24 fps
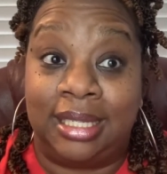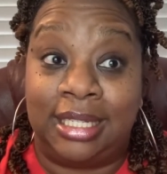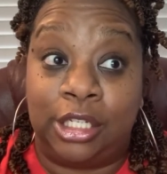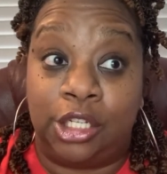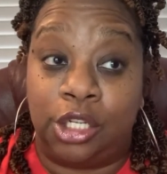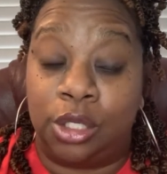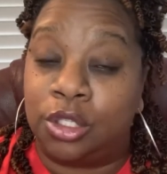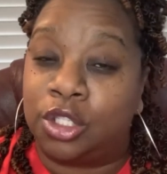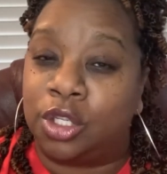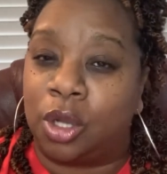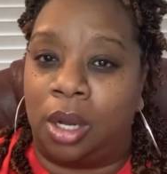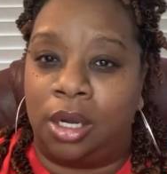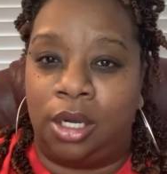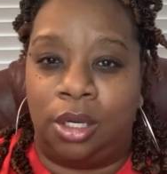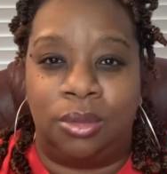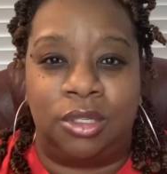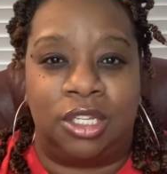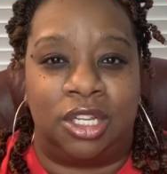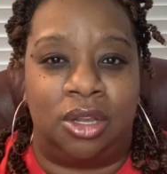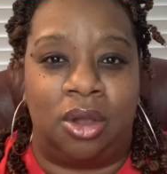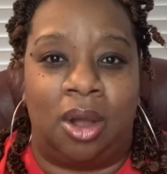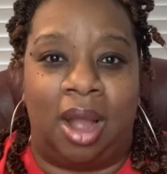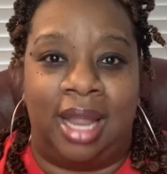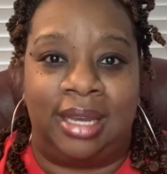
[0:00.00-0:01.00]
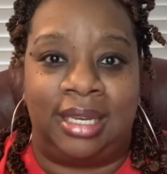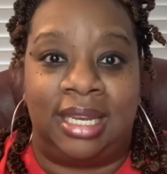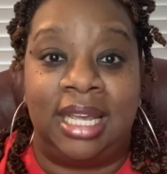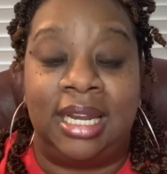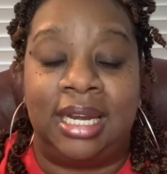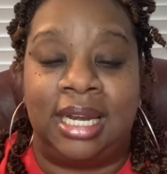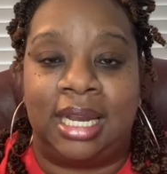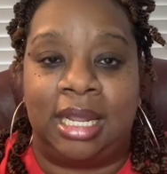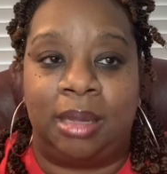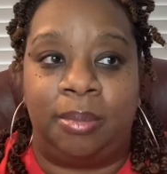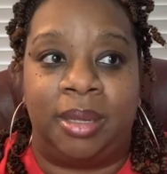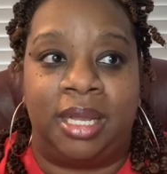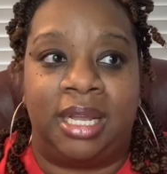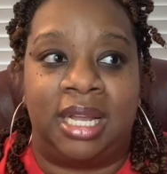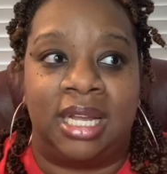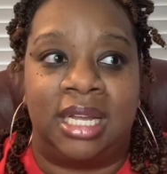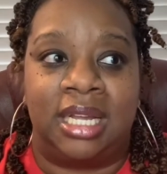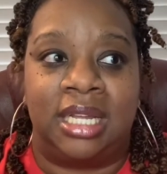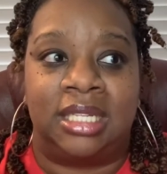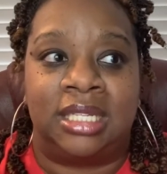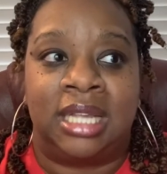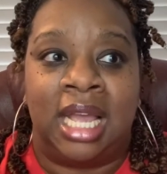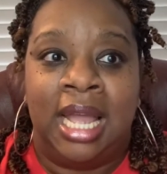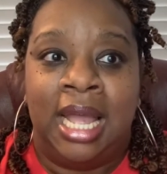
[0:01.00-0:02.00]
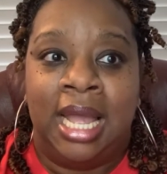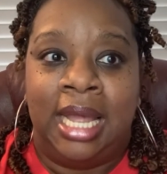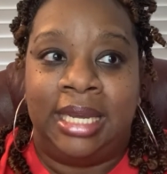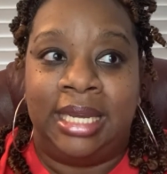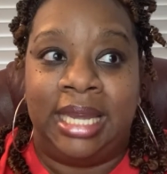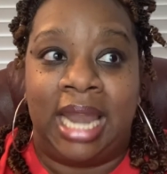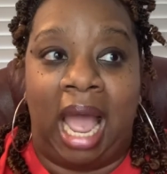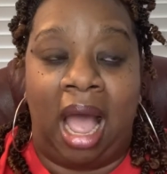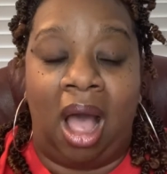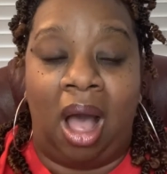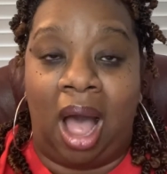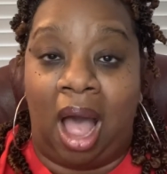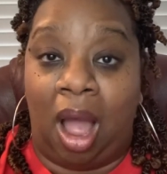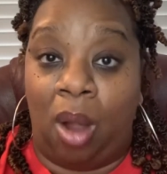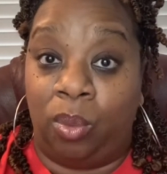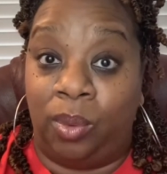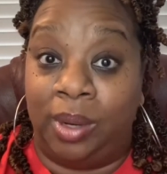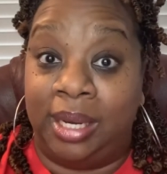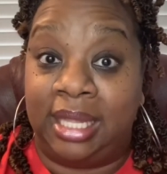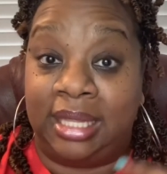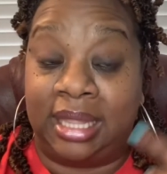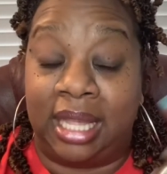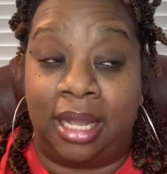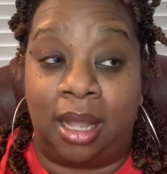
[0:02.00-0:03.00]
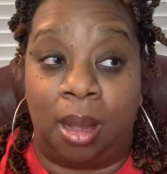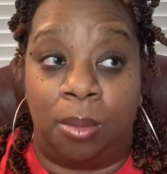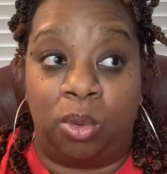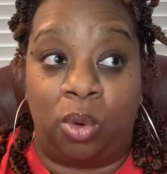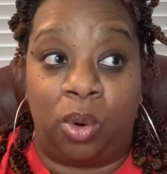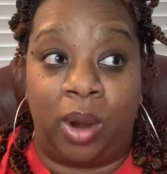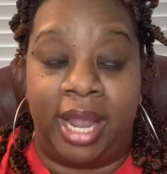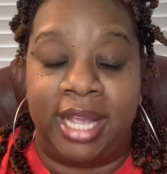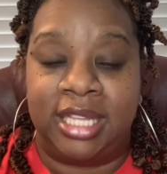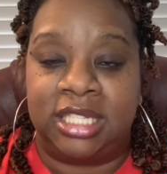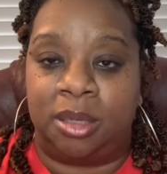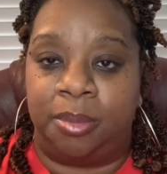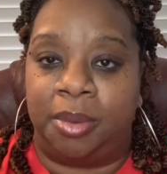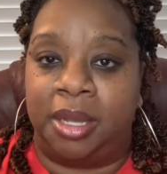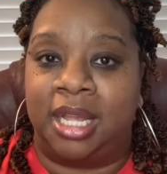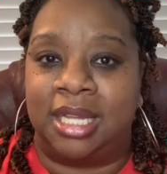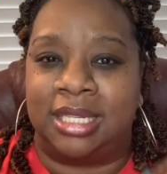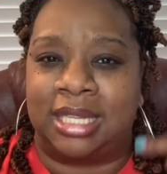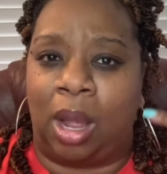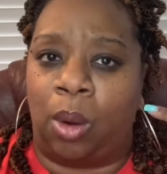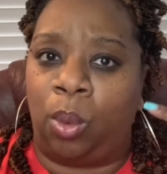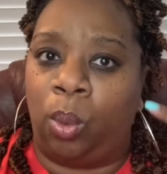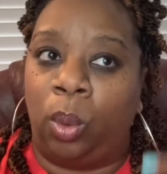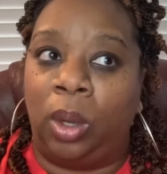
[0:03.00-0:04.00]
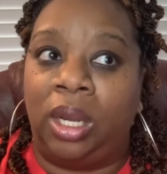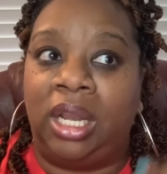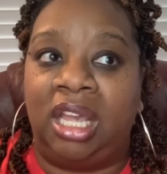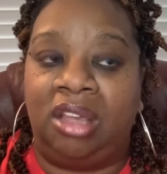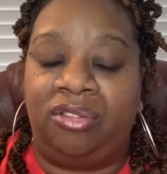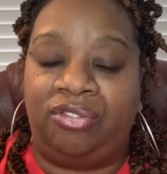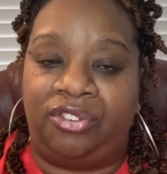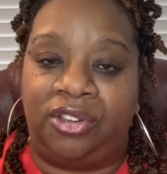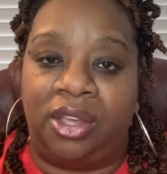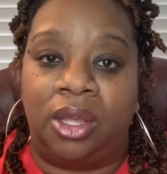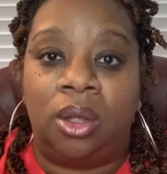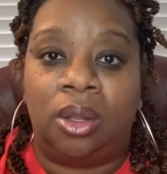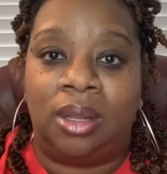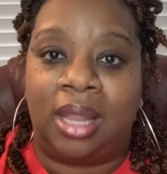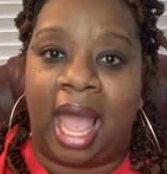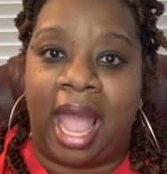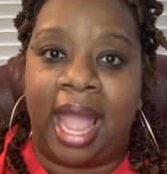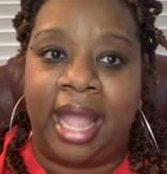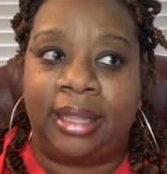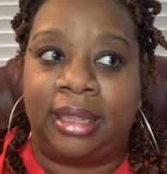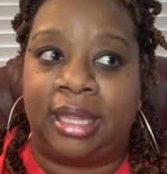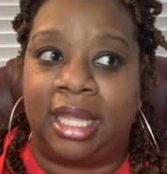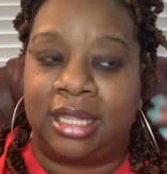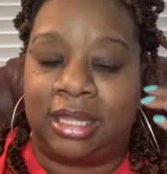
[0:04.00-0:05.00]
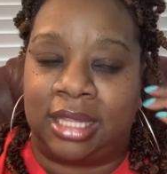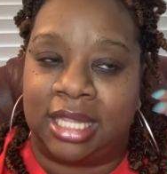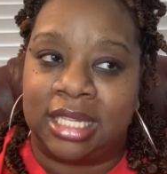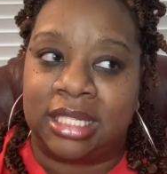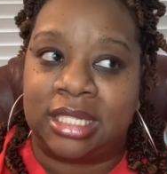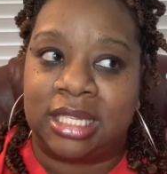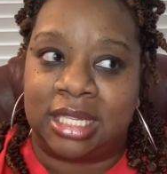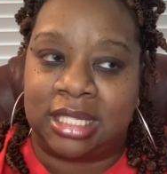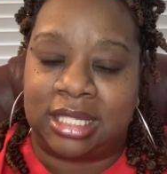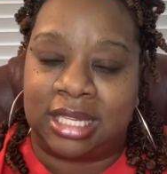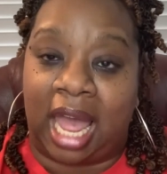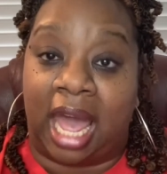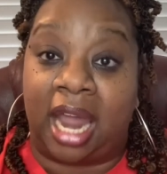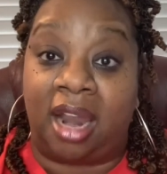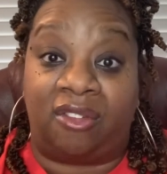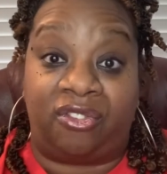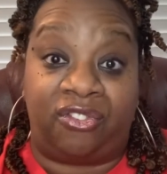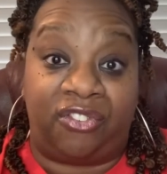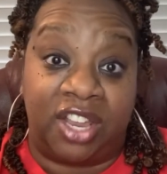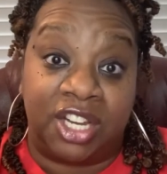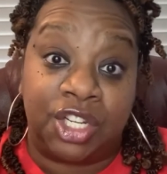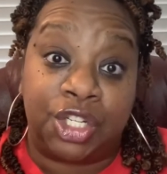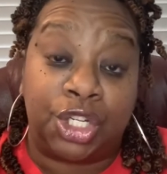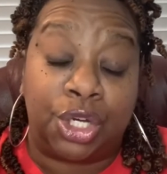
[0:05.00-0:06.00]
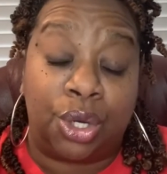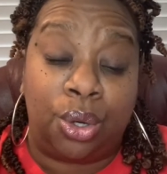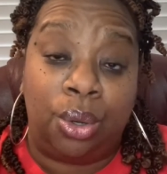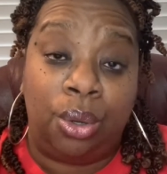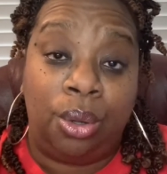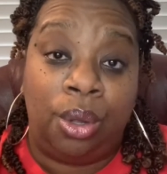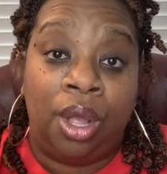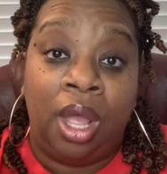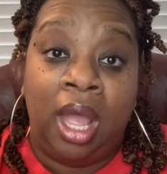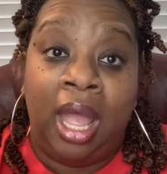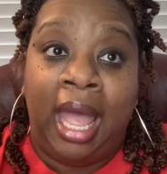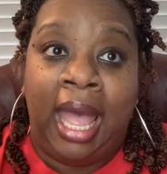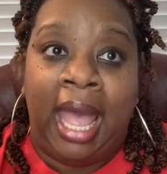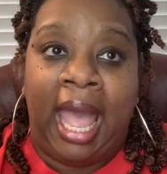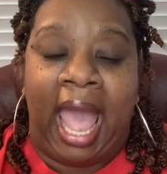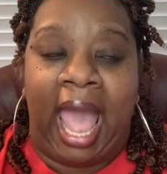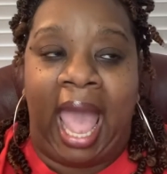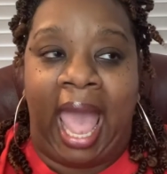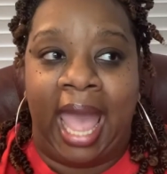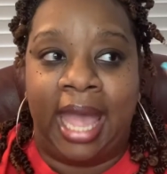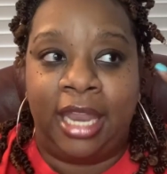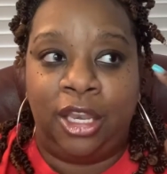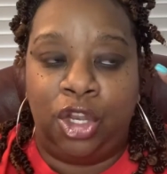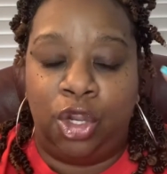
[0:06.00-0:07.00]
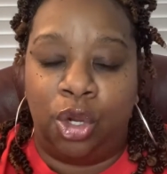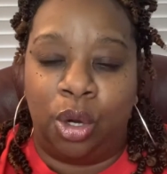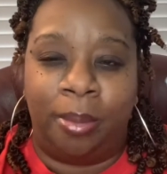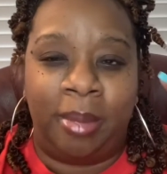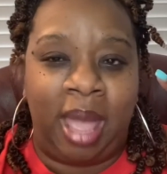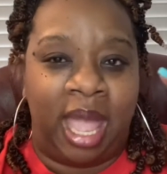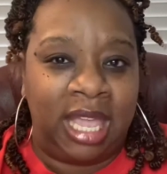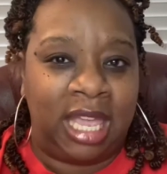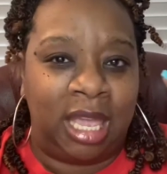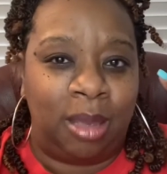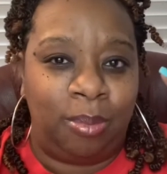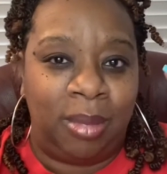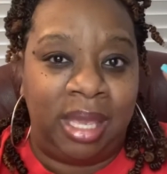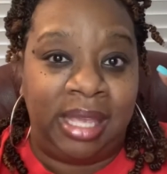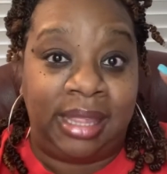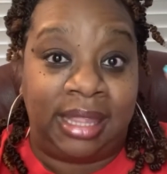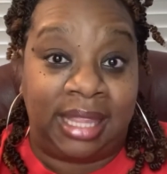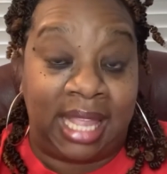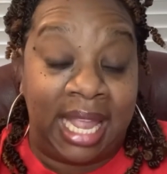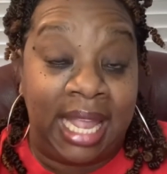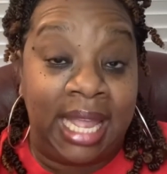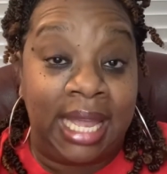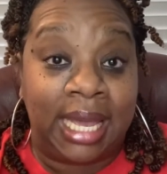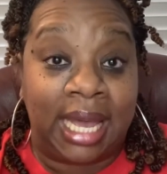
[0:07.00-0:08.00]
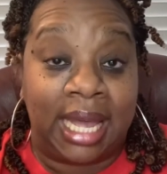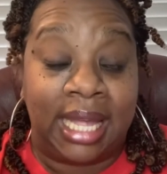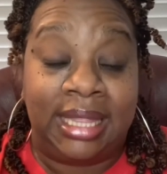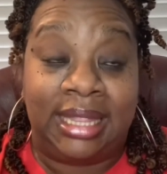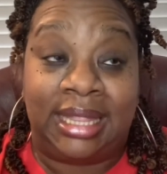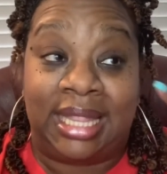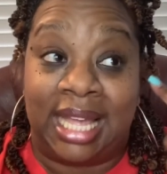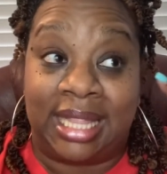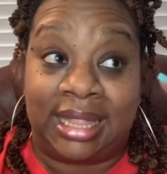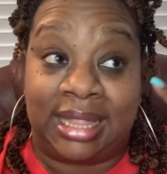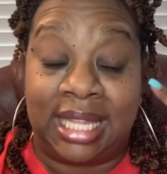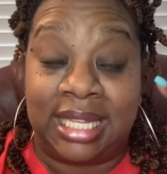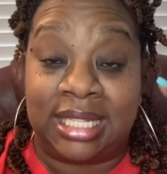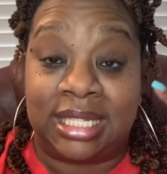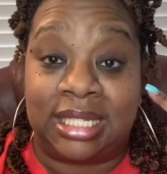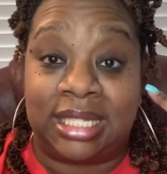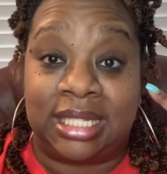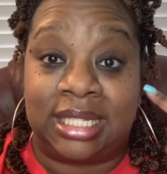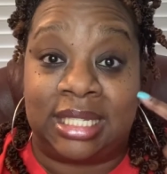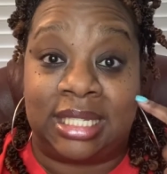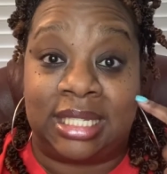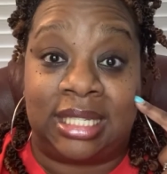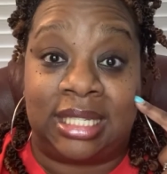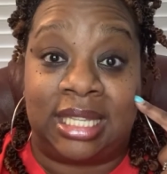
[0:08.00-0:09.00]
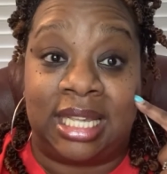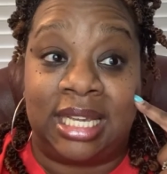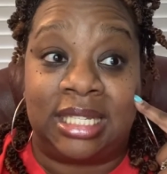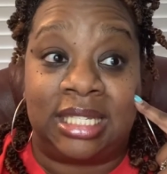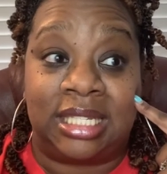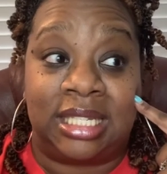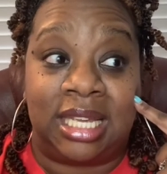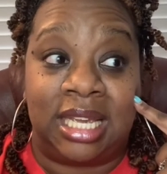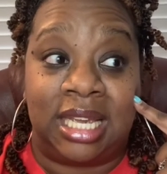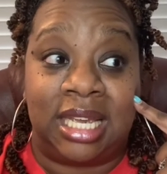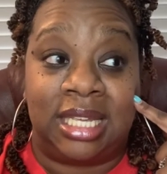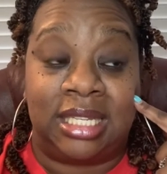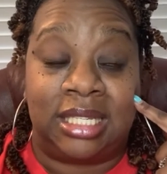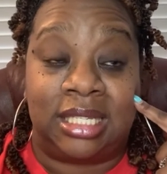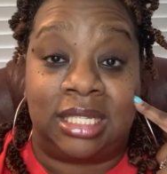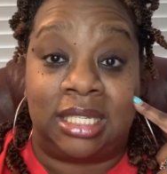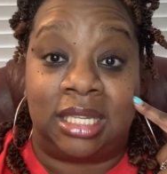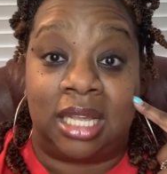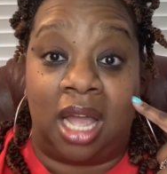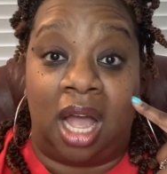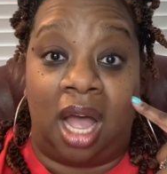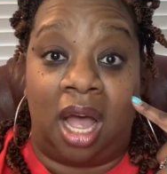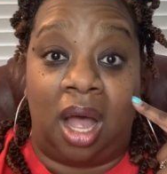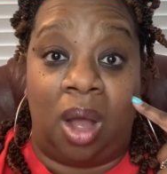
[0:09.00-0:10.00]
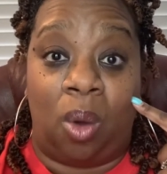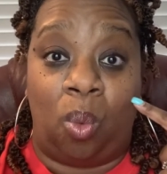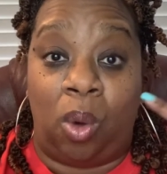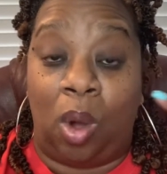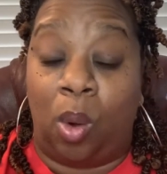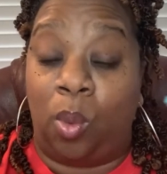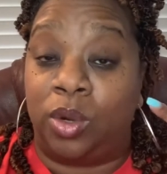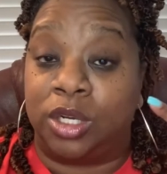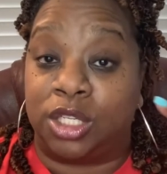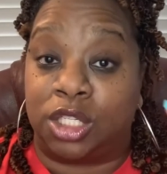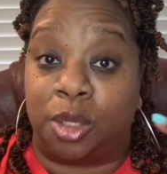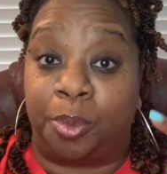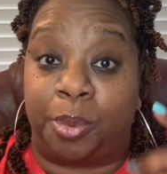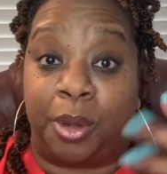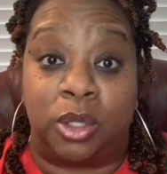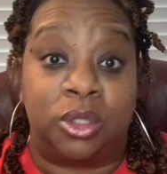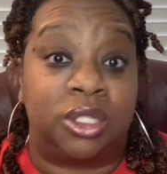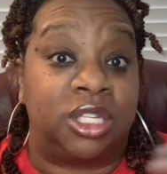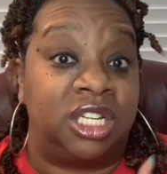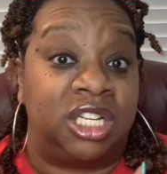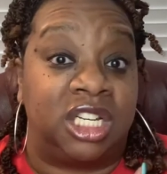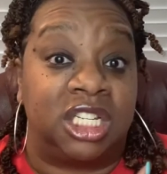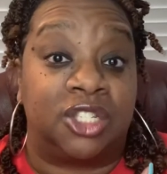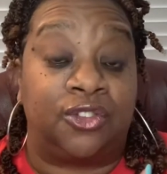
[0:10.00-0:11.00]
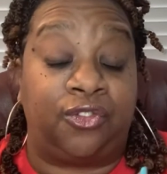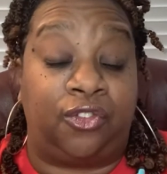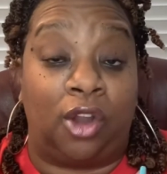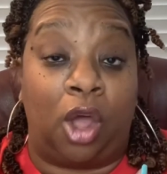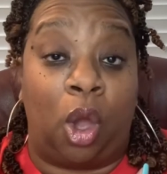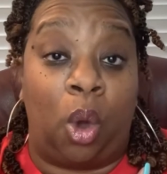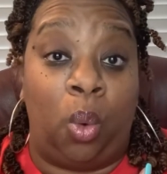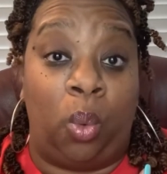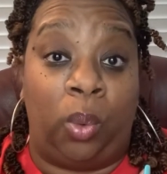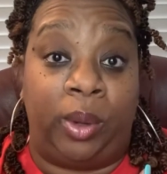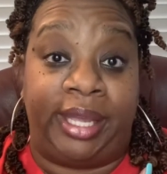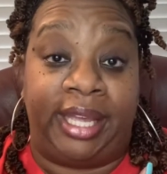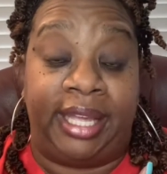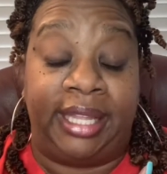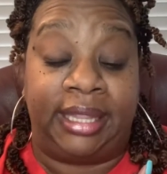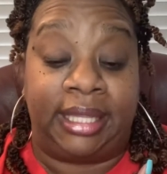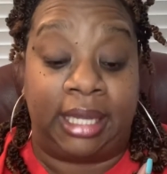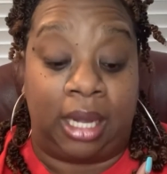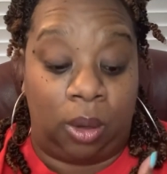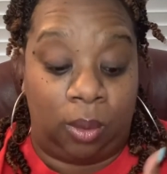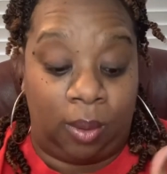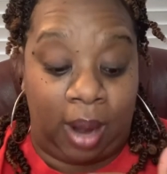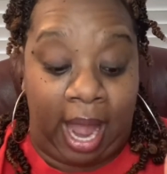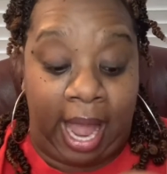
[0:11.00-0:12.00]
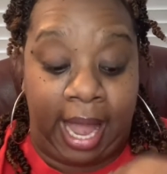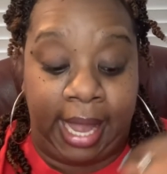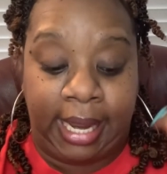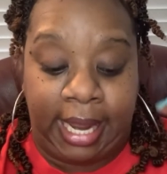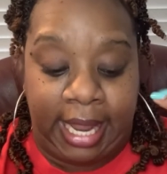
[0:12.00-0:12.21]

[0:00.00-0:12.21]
You start losing your identity because now I really think I'm crazy because I really feel like that this is not official, and you're making me think that this is what we're supposed to just flow with, right?